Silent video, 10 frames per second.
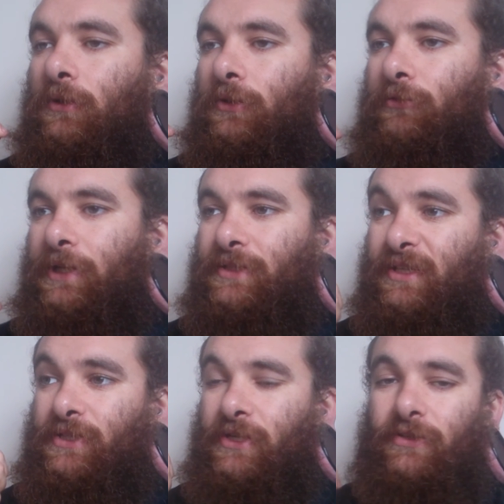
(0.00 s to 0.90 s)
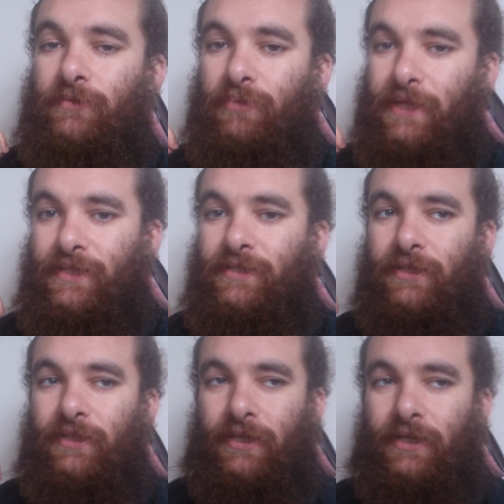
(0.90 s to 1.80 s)
The reason I chose
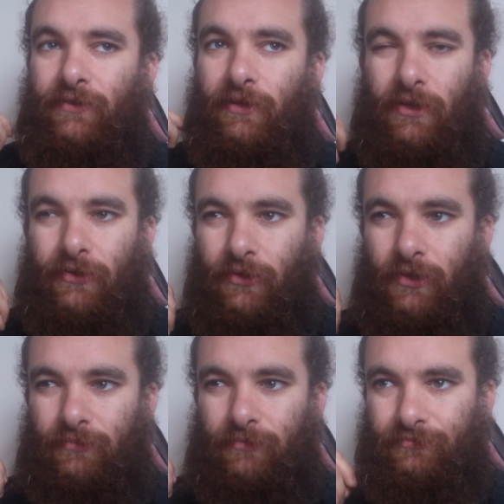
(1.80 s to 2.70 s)
plastic, I gave it a lot of thought.